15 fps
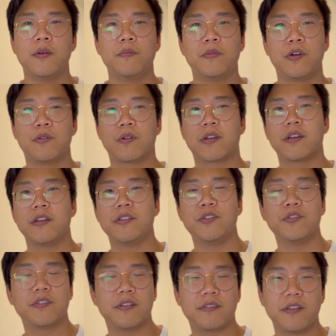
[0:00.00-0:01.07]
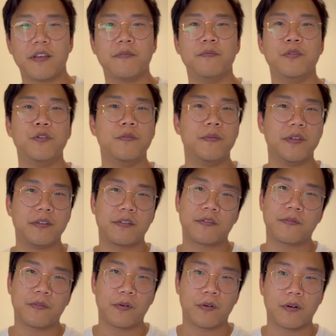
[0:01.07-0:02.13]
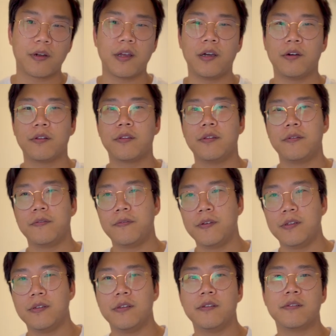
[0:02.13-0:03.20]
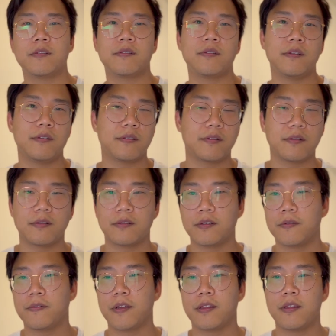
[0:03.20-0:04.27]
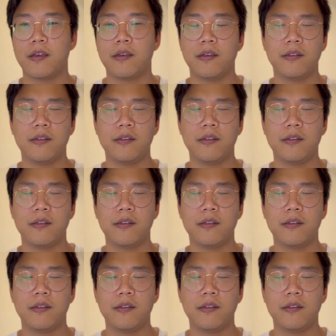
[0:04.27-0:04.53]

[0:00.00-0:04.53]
but we're gonna use the same movements for health and fitness and stuff like that.